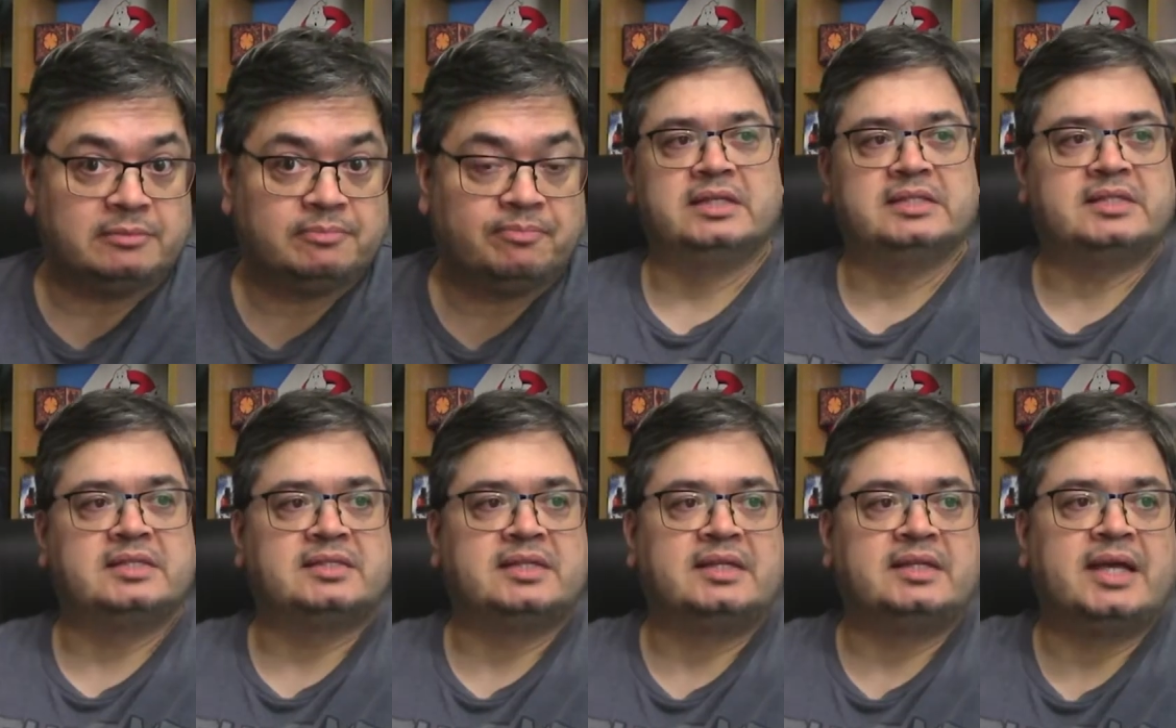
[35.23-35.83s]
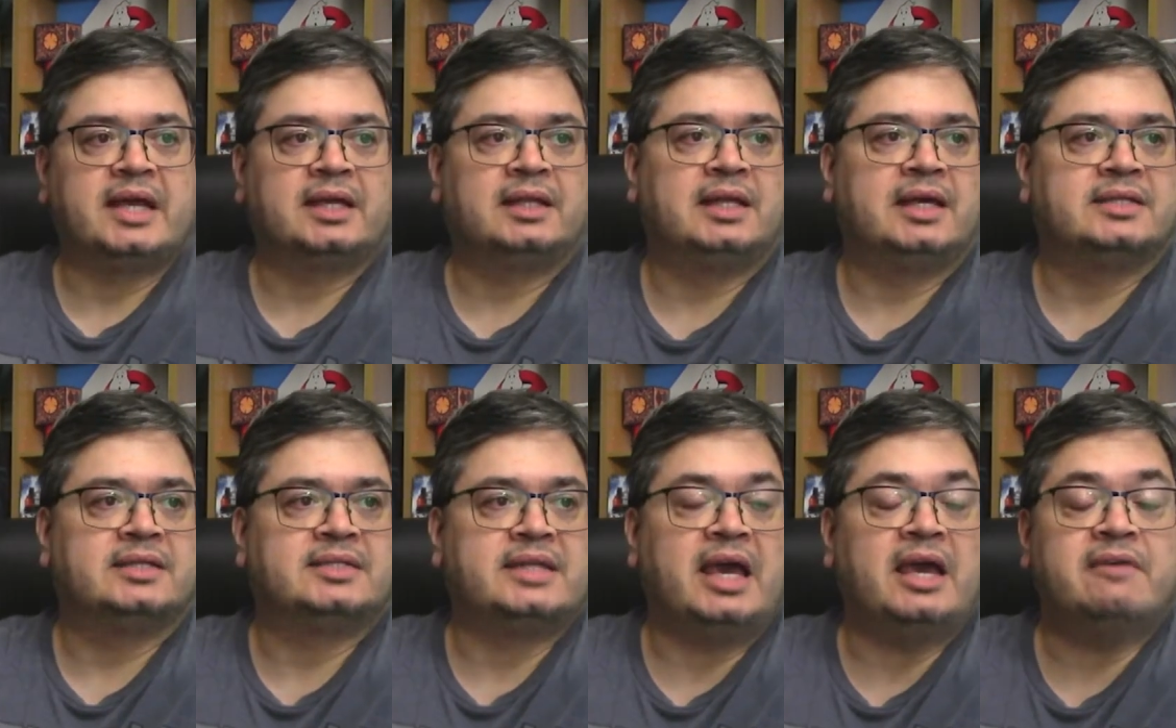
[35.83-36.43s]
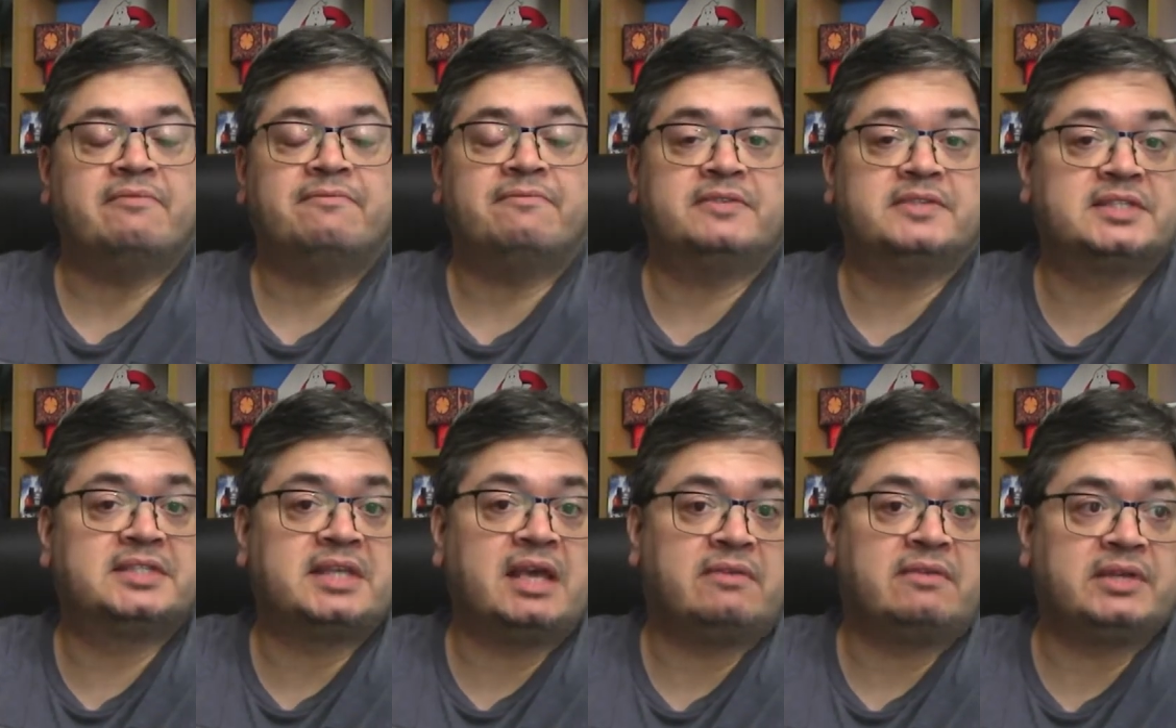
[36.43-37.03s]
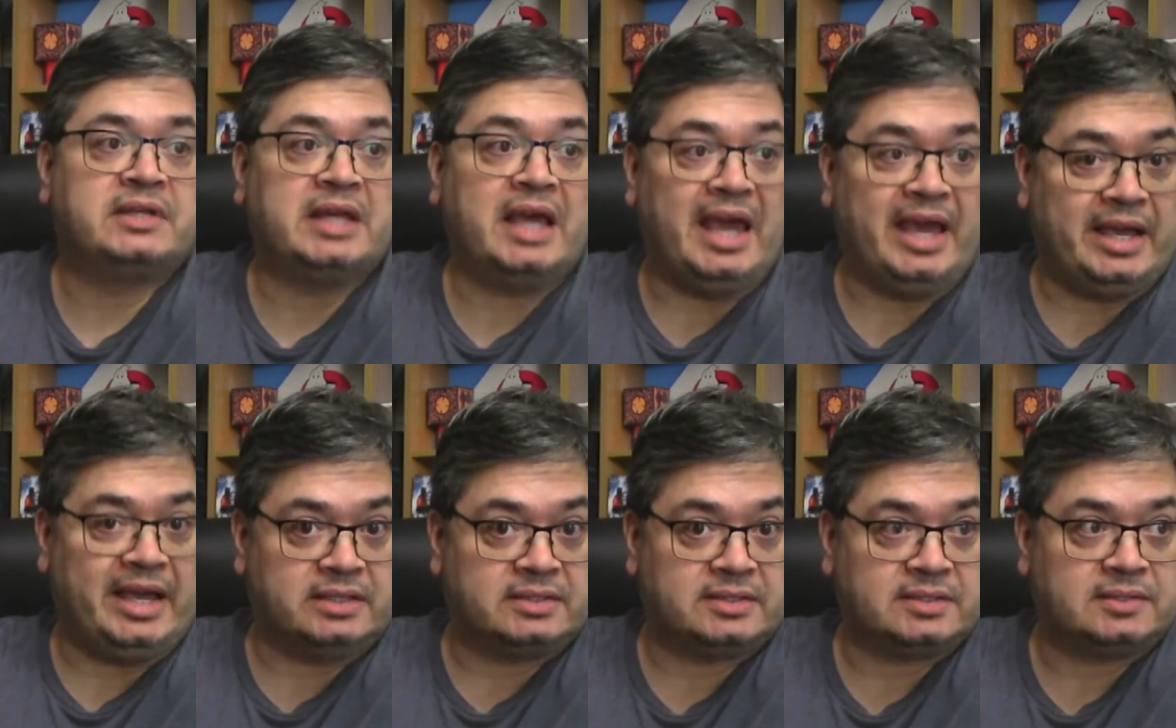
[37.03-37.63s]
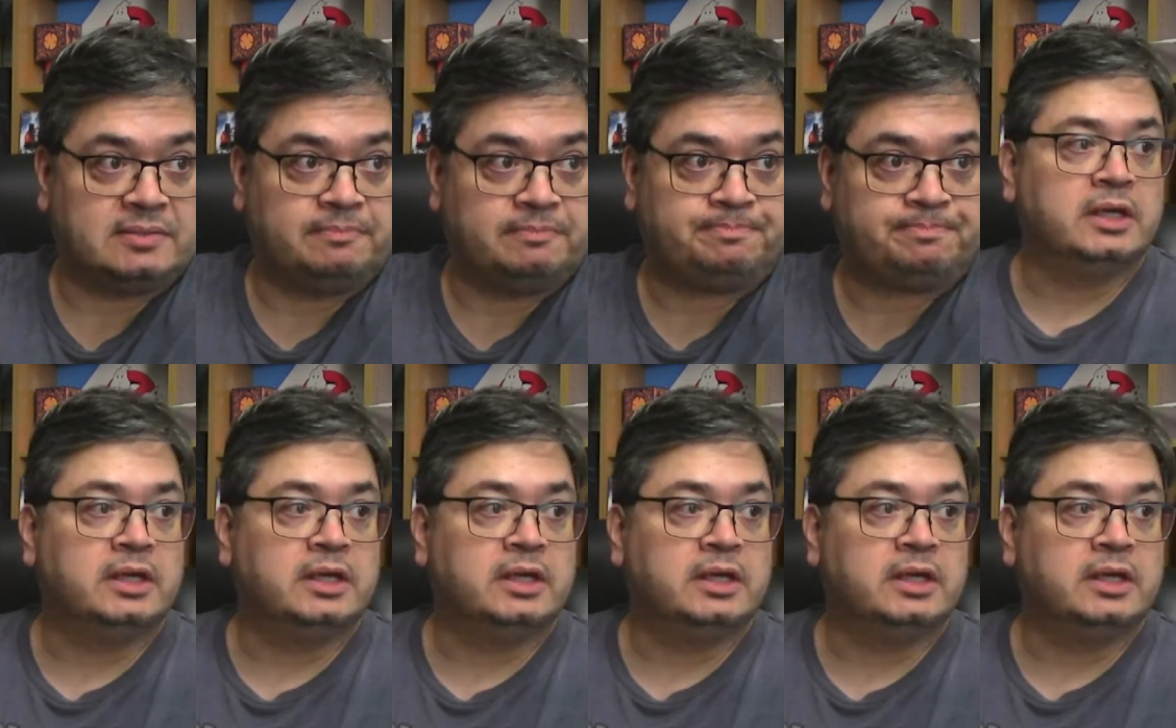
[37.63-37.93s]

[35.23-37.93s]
This is the Teclast F7S.